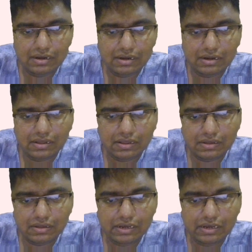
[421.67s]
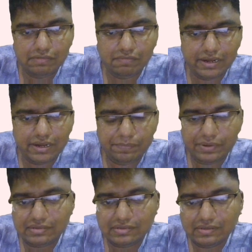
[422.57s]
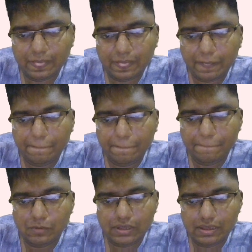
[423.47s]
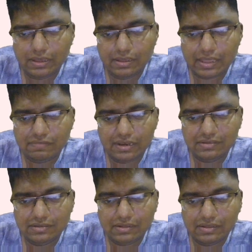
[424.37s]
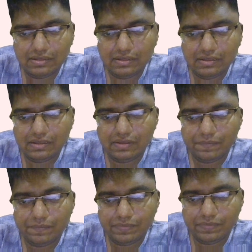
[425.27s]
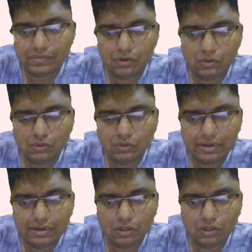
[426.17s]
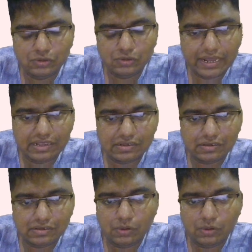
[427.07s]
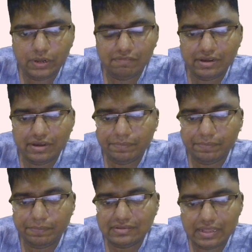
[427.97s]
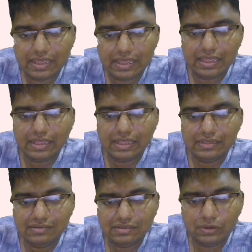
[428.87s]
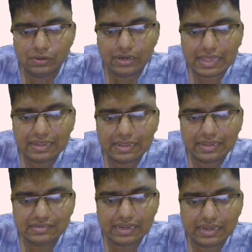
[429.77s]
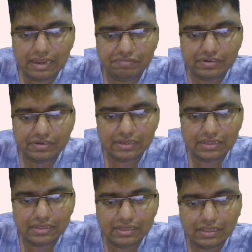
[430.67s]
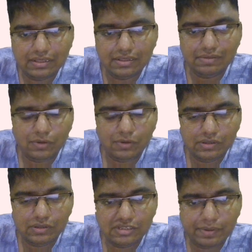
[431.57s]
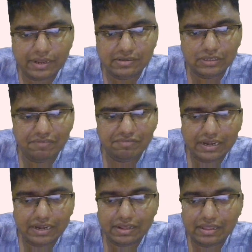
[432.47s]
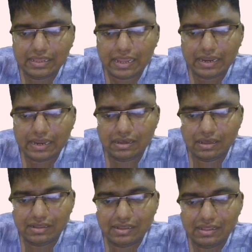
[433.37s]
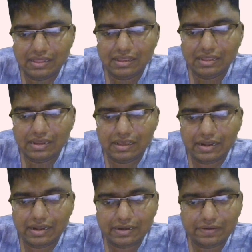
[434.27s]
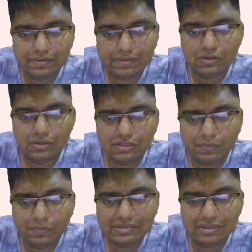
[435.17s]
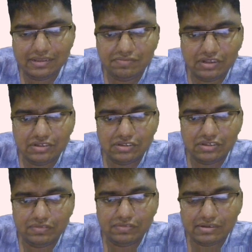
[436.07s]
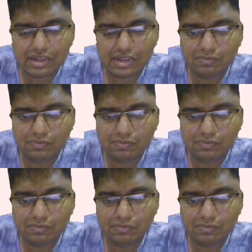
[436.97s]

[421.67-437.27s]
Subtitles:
inverted repeat, okay, as well as here arrows are in the opposite direction, so inverted repeat. This is known as IS10 left because this is present on the left side, and here right. Okay, so basically this function of this transposon is